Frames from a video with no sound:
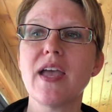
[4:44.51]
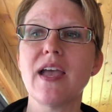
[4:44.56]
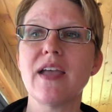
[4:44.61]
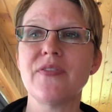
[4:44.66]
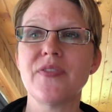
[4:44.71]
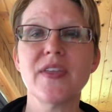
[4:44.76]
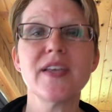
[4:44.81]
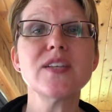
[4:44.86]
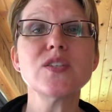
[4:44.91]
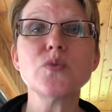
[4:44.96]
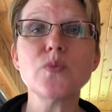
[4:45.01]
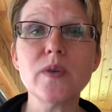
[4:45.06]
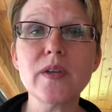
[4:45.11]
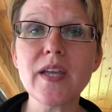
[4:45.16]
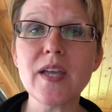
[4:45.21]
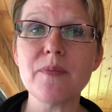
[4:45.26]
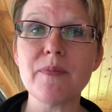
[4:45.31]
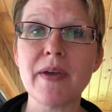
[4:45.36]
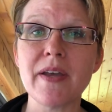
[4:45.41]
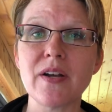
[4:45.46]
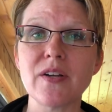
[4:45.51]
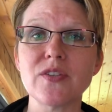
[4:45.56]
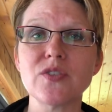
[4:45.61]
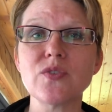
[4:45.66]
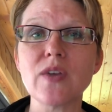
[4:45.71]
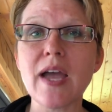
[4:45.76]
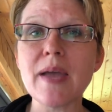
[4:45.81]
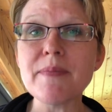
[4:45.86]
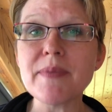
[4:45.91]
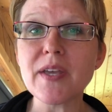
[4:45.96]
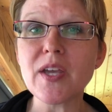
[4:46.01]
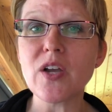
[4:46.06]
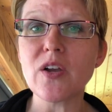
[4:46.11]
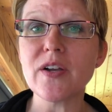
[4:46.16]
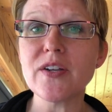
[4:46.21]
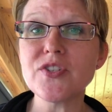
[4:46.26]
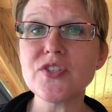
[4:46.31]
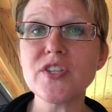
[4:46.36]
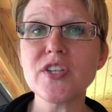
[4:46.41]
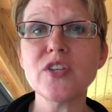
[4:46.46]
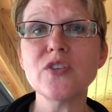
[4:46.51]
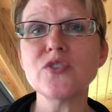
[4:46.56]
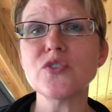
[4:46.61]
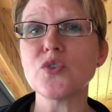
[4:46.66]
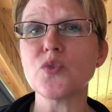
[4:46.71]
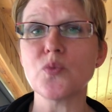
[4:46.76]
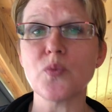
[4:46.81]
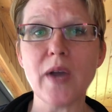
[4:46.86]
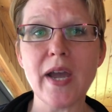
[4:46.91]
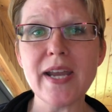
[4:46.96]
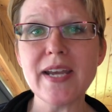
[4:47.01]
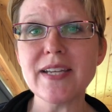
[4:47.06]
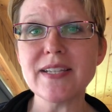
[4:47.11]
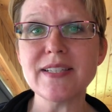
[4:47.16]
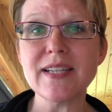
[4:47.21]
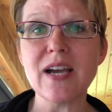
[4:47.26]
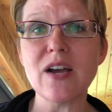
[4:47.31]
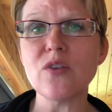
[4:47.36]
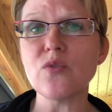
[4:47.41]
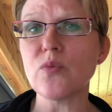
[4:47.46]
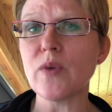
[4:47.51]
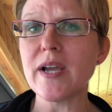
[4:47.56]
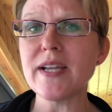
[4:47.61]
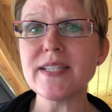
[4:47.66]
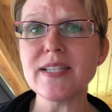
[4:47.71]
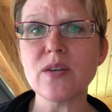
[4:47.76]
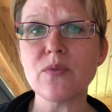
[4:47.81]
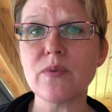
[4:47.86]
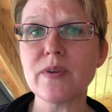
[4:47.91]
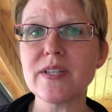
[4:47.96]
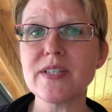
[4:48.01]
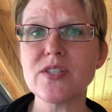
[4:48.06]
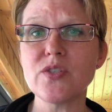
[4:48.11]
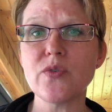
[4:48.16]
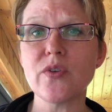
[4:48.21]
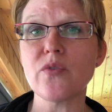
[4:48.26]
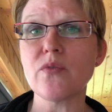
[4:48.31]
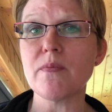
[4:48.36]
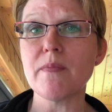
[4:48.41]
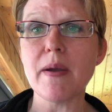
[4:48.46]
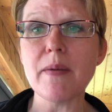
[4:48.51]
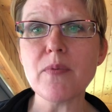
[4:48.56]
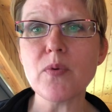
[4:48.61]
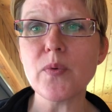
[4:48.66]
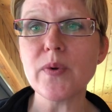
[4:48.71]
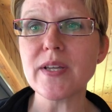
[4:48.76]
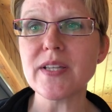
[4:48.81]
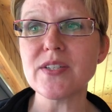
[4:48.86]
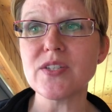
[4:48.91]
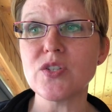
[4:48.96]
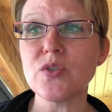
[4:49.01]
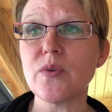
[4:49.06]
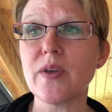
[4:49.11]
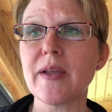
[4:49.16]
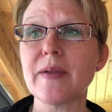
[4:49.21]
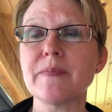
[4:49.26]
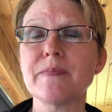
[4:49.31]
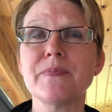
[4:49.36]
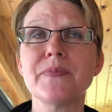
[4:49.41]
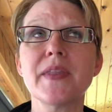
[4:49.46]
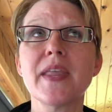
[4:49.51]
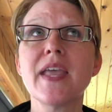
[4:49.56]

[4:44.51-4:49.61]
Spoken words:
And things will get better. So I'm encouraging you to write it down, write down what He's doing, remember what He's doing.